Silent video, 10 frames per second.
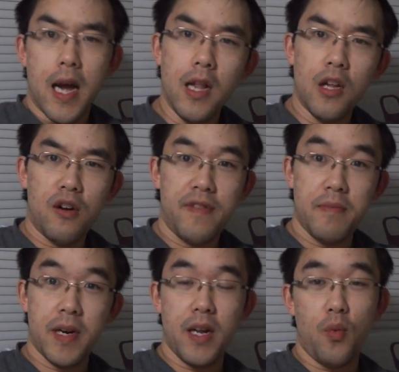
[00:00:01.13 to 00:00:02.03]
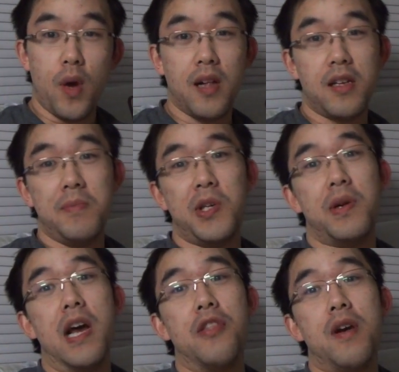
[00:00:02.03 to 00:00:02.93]
Hello, everybody. Welcome to
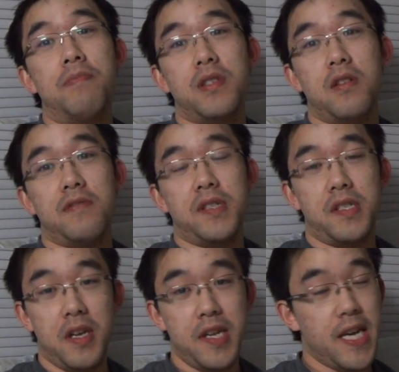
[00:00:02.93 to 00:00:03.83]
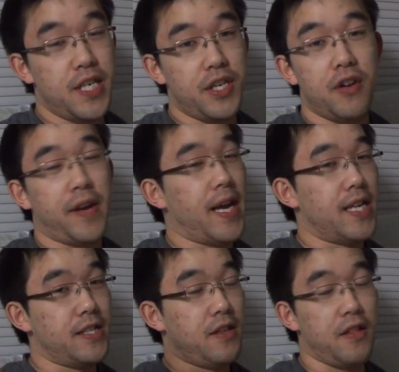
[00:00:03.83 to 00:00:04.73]
another episode of Sunday Showcase.